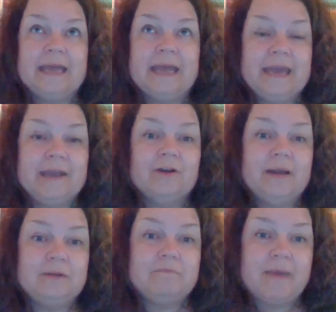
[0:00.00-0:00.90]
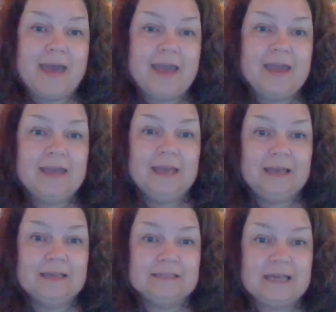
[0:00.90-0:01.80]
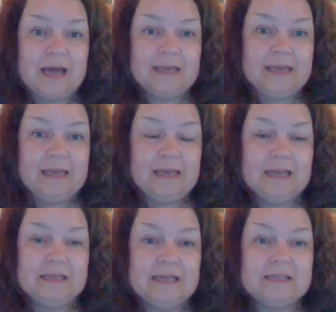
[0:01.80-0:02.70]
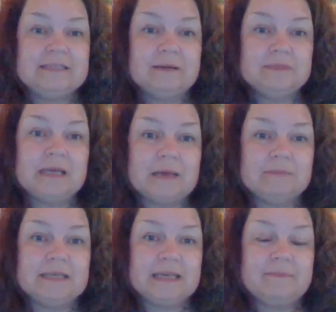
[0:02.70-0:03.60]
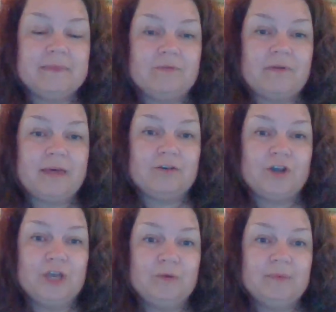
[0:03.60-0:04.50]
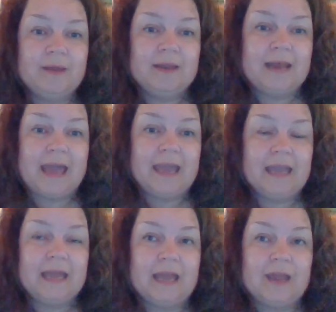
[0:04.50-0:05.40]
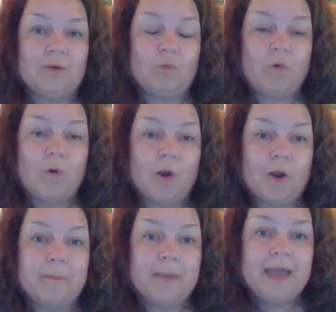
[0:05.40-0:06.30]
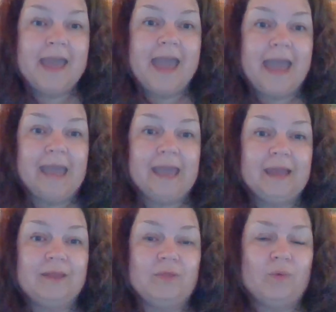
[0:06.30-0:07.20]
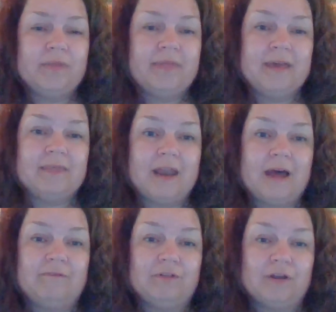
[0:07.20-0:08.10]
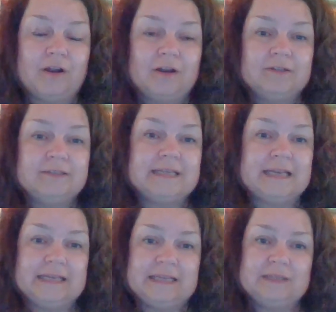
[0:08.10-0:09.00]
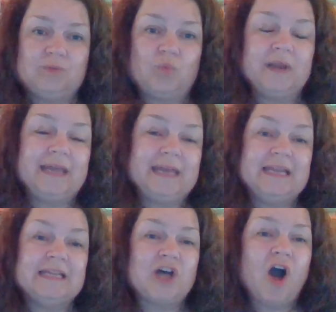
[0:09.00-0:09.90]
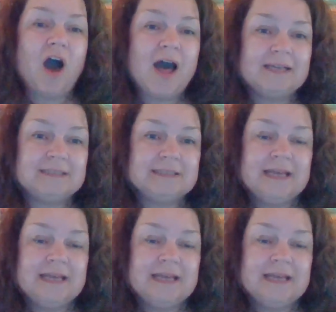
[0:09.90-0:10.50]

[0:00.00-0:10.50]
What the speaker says: here in May in Kentucky, sometimes it can be rather humid and warm. And the one thing that I've learned is when it is hot